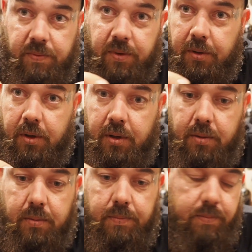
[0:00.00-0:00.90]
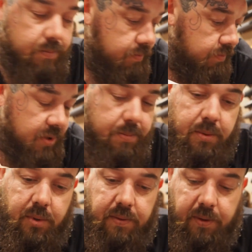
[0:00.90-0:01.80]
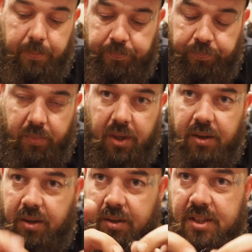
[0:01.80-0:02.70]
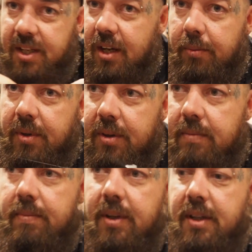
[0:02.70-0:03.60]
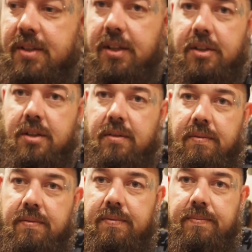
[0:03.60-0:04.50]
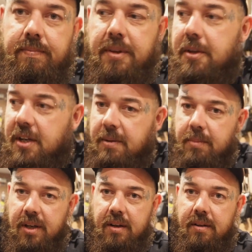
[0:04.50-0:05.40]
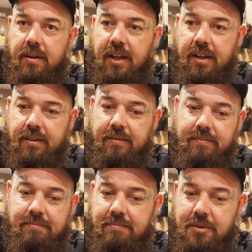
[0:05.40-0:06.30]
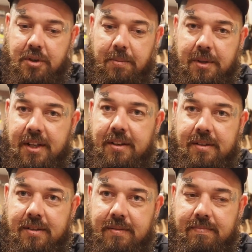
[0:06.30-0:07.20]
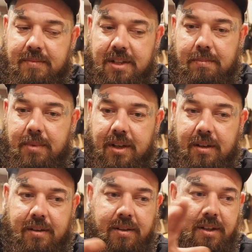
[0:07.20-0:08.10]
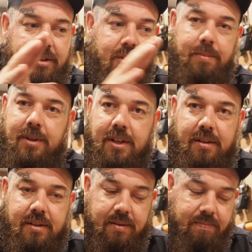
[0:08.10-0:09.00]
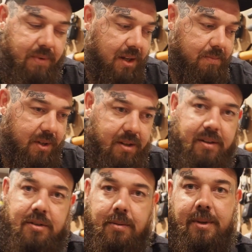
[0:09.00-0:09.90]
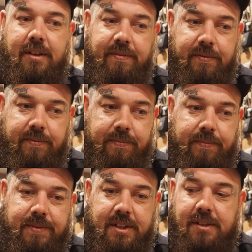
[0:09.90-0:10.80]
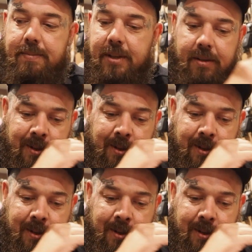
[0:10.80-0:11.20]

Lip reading: fluoro or tippet, whatever, you can start with a section of 13 pound and drop it down to 10 pound and then drop it down to 8 pound, then drop it down to 6 pound.